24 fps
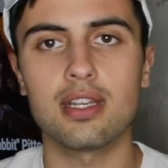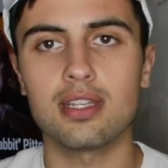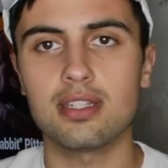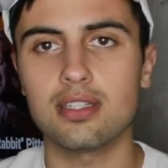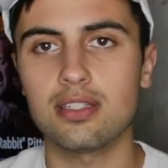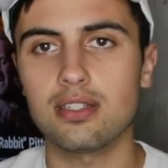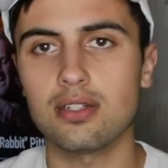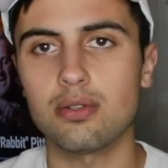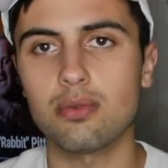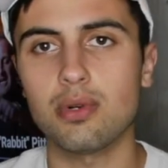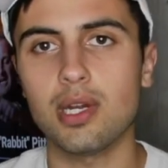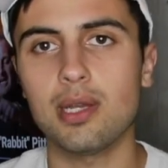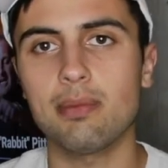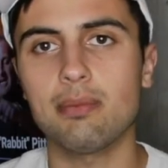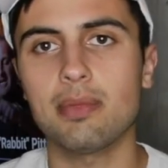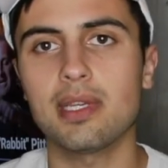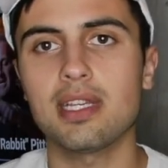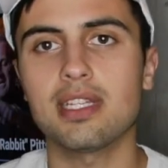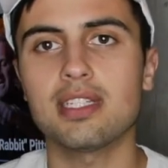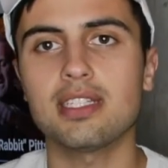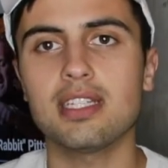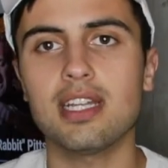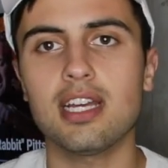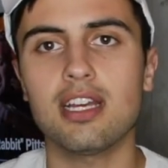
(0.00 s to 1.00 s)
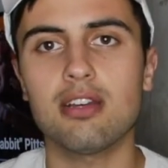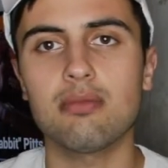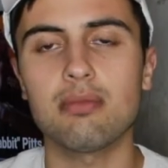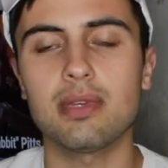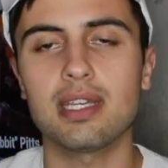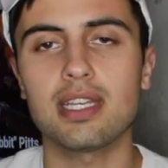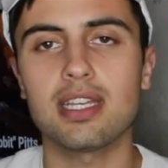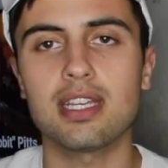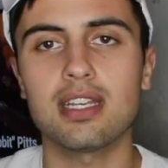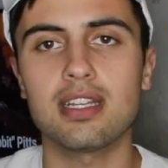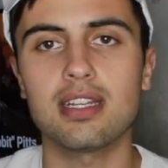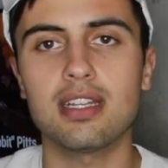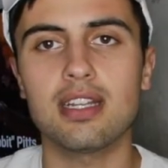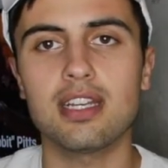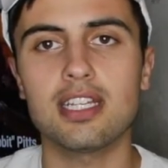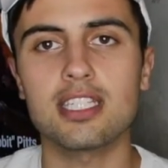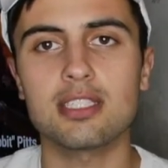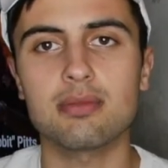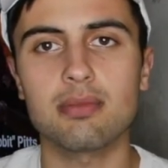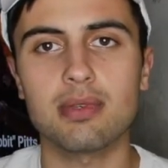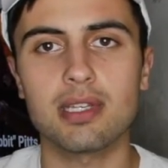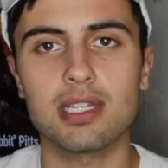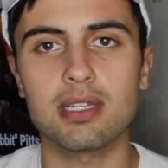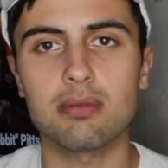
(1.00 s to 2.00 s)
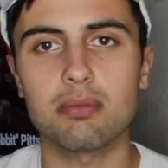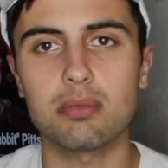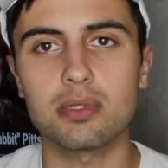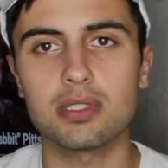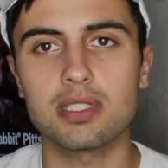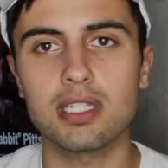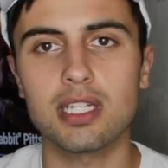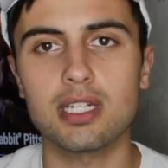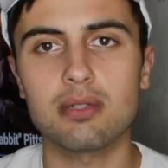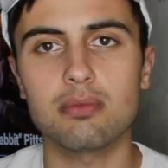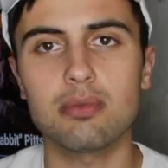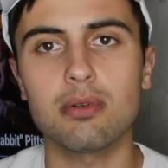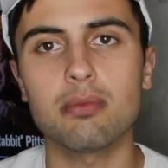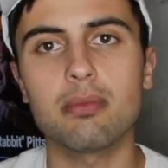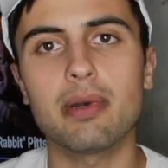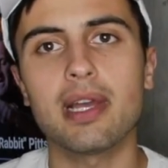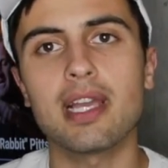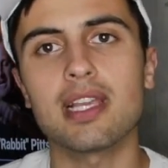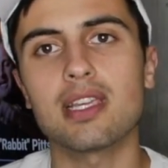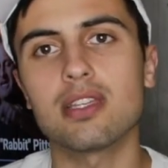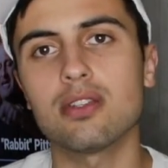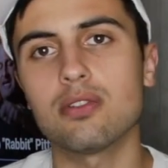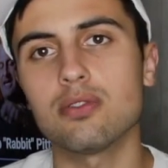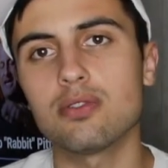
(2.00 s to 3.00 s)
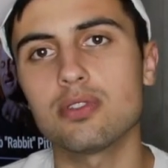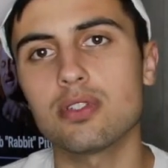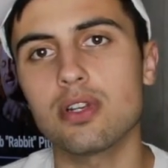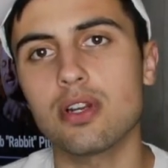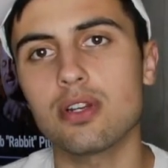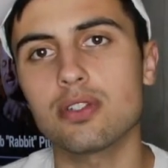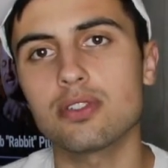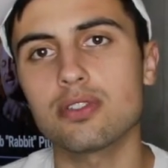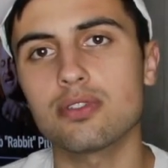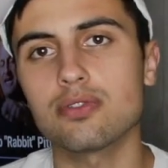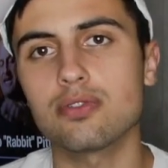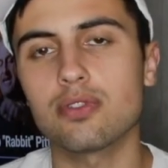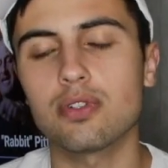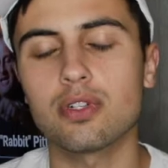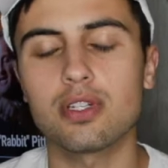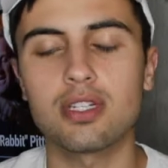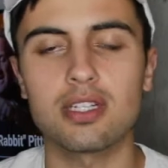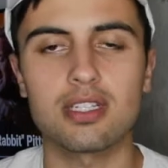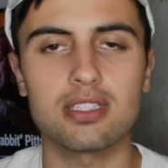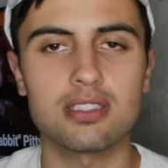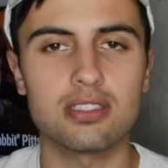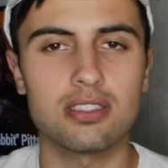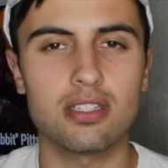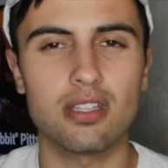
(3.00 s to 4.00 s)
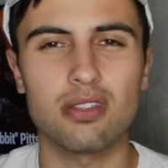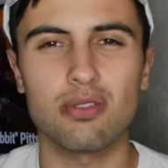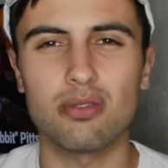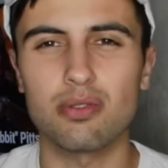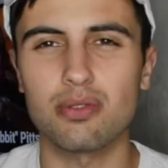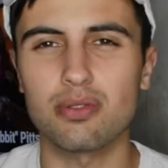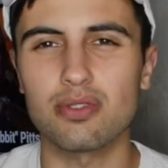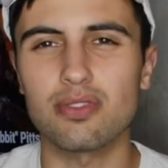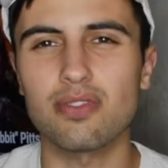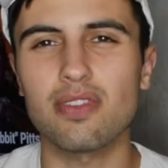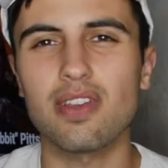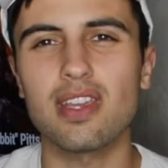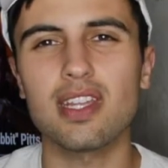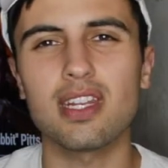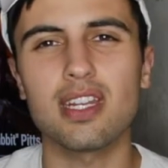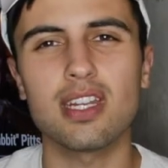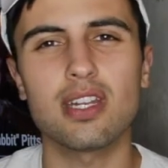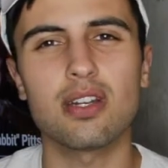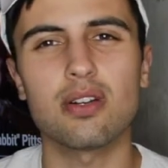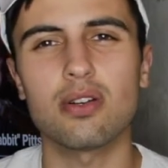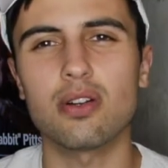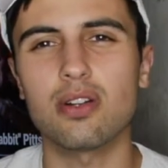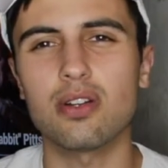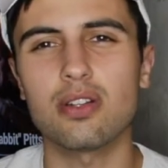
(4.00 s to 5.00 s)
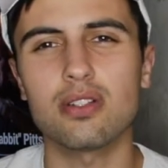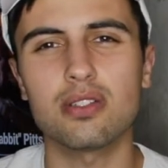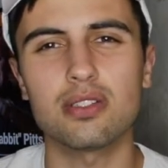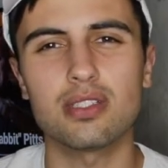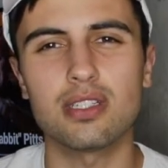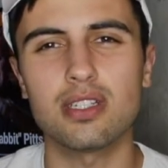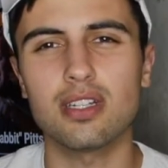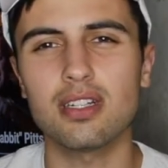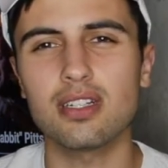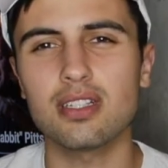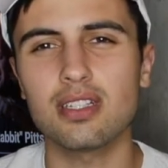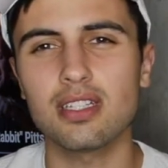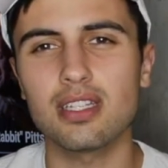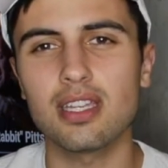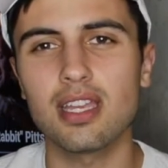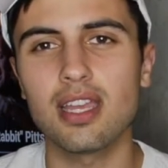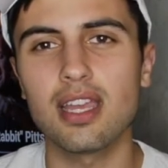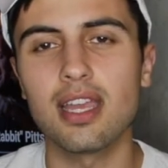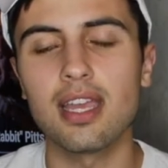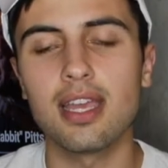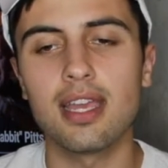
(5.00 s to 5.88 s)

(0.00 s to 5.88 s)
wiping it down, making it nice, make it presentable, buying a new charger for it because the other one was faded or old and ugly.